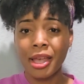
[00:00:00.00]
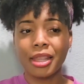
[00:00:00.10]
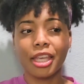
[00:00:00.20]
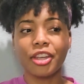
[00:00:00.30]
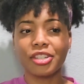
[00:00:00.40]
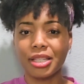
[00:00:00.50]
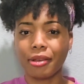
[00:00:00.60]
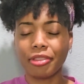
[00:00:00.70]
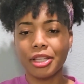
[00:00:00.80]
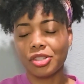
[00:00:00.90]
then you're
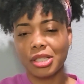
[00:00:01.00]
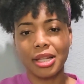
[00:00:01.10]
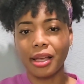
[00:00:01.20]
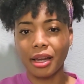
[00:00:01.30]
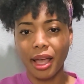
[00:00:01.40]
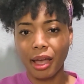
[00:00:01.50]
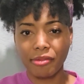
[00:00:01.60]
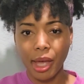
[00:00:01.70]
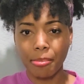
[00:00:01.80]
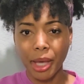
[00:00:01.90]
definitely just not going to have
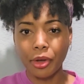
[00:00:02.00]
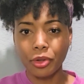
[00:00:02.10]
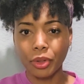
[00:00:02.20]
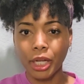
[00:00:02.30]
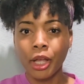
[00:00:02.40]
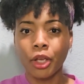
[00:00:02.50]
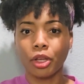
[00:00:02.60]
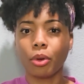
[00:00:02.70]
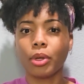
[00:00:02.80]
that boundary. You're